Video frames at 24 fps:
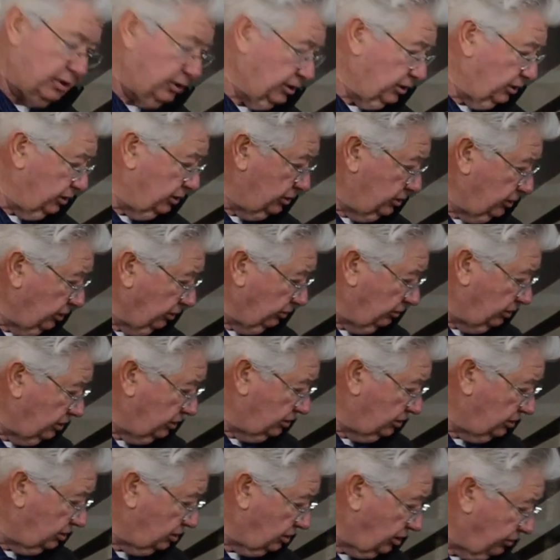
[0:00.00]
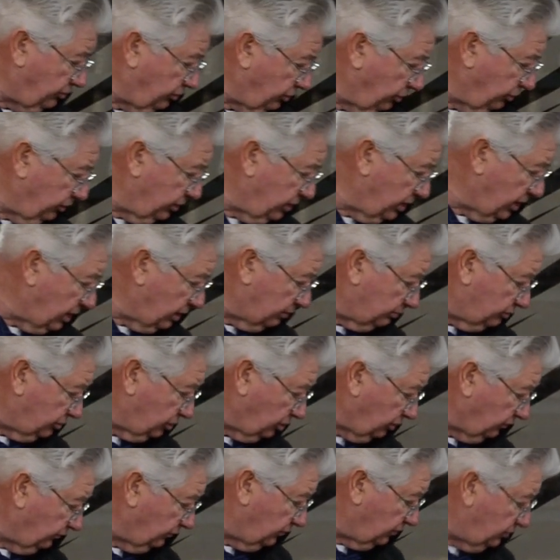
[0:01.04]
plug-in is here. This is a 30 amp
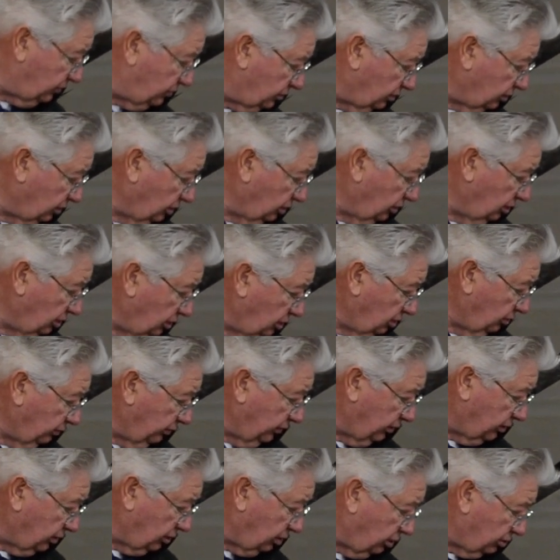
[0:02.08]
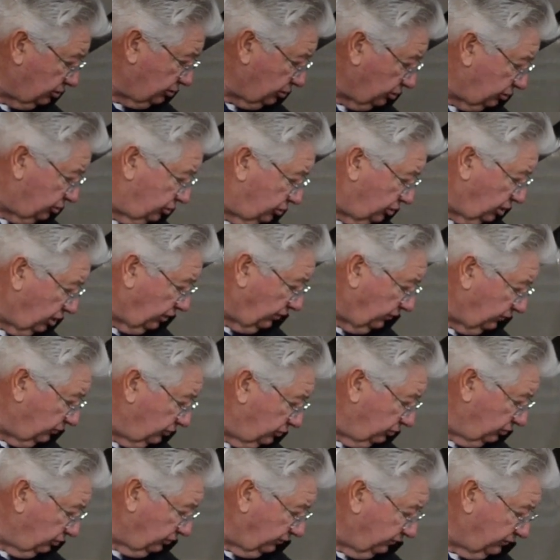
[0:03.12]
service. We can also uh,
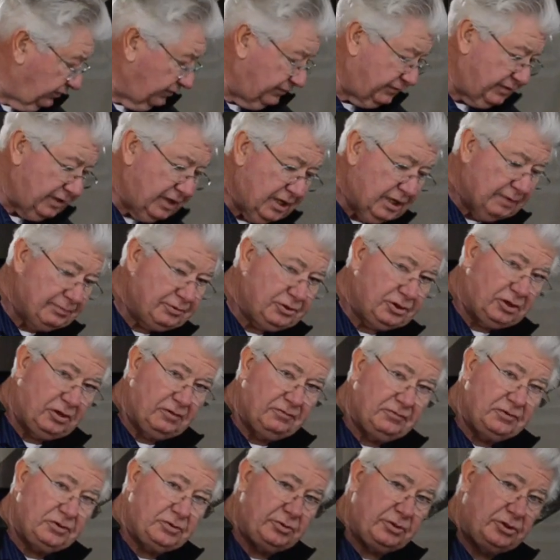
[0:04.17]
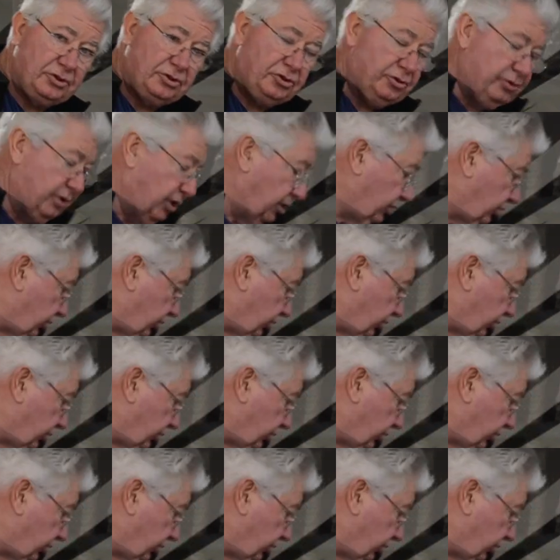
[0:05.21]
do a 50 amp service with two